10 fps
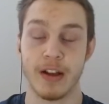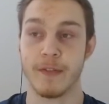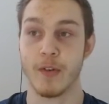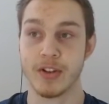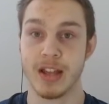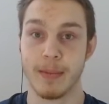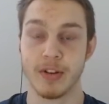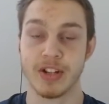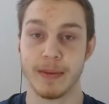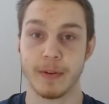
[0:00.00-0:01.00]
First Samuel
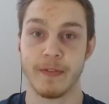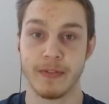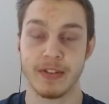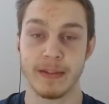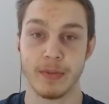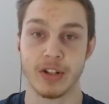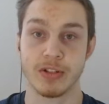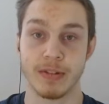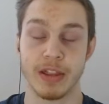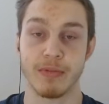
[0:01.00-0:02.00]
chapter 15 verse
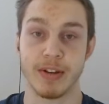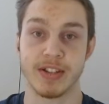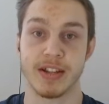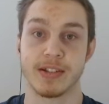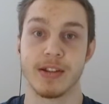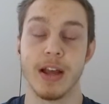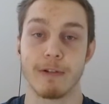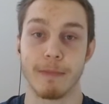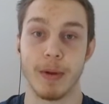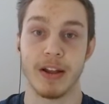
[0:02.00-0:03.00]
23 says,
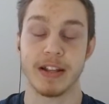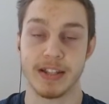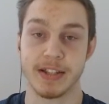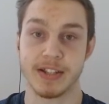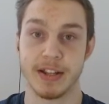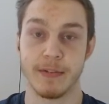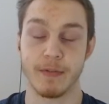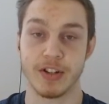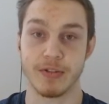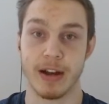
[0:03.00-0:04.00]
"Rebellion is as a sin of
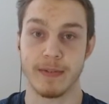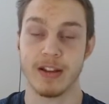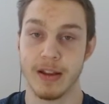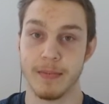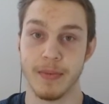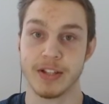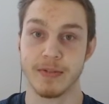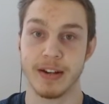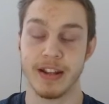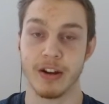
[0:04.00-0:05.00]
witchcraft." This
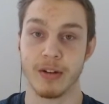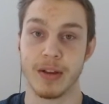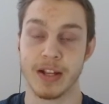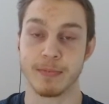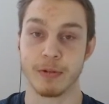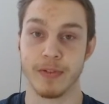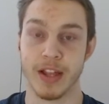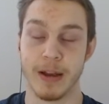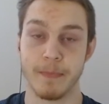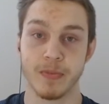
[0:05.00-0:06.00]
right here is proof of
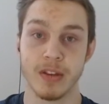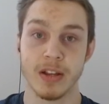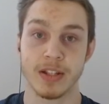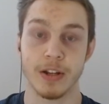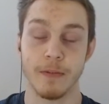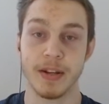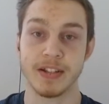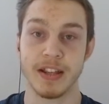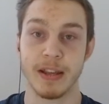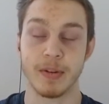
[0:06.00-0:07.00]
that. So don't be
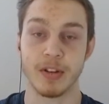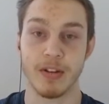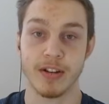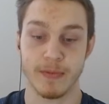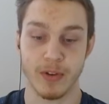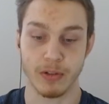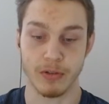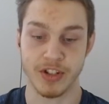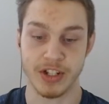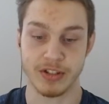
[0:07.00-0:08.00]
deceived. May the grace of our
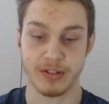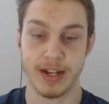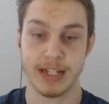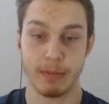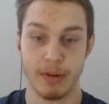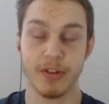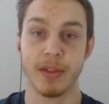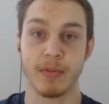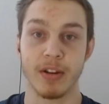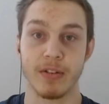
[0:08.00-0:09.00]
Lord Jesus Christ be with all
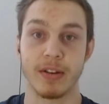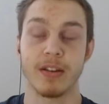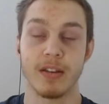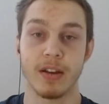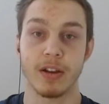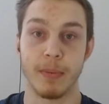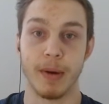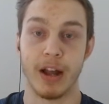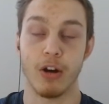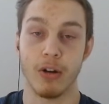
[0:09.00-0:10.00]
the brethren.
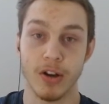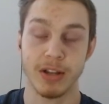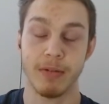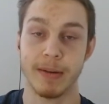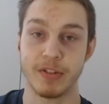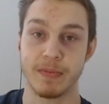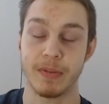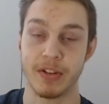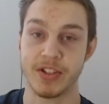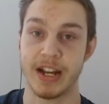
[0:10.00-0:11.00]
Goodbye. Oh, also, I want to just a
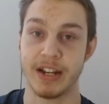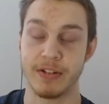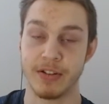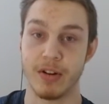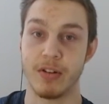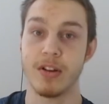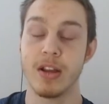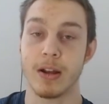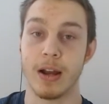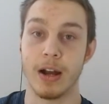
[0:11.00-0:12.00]
little side note as well.
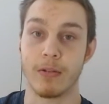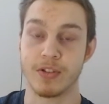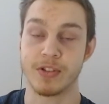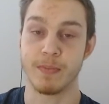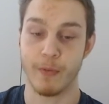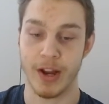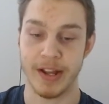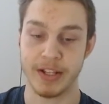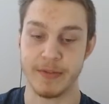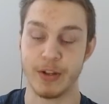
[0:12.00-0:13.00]
Just before I
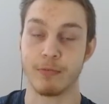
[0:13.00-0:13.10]
end this video,